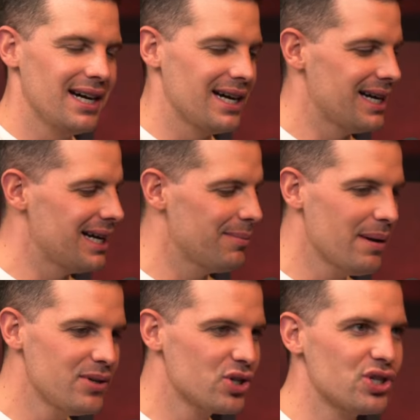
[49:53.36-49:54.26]
And
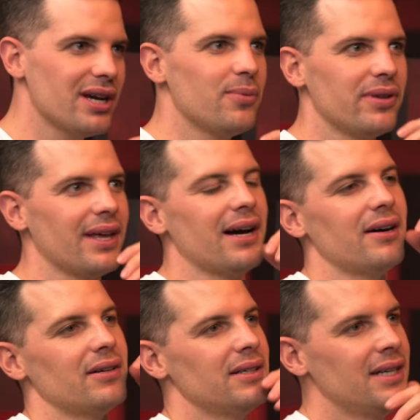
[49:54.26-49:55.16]
maybe just share with
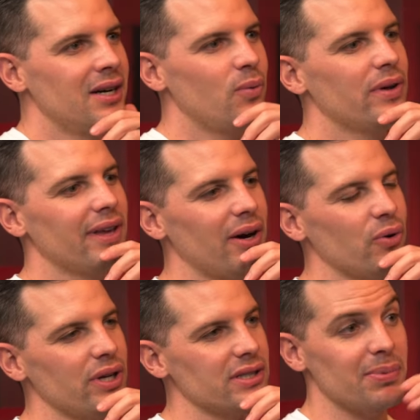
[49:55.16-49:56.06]
our
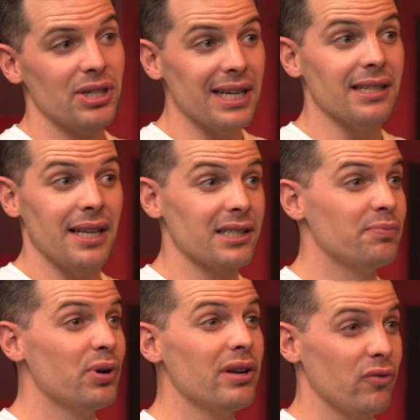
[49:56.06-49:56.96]
audience, because
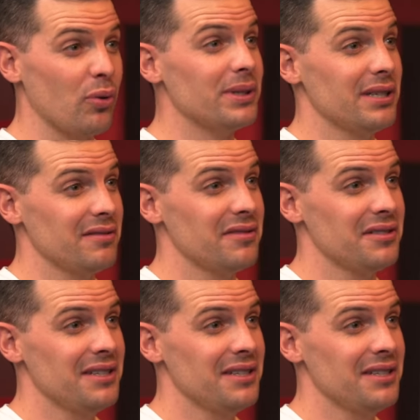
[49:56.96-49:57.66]
that's pretty formative.